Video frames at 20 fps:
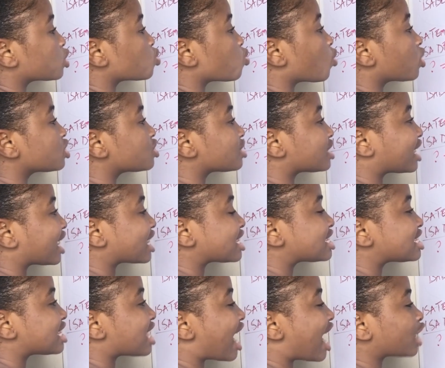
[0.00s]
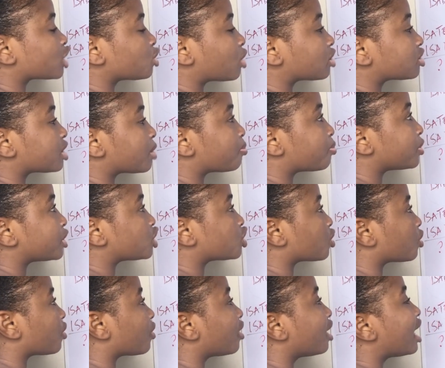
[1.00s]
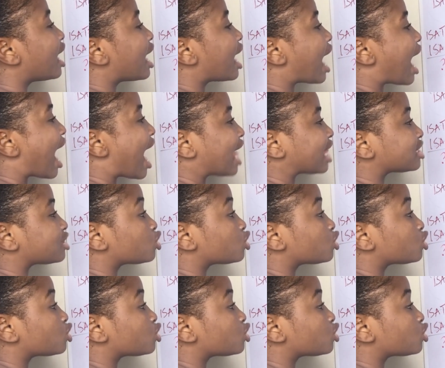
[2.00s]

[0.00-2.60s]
want to get the actual temperature at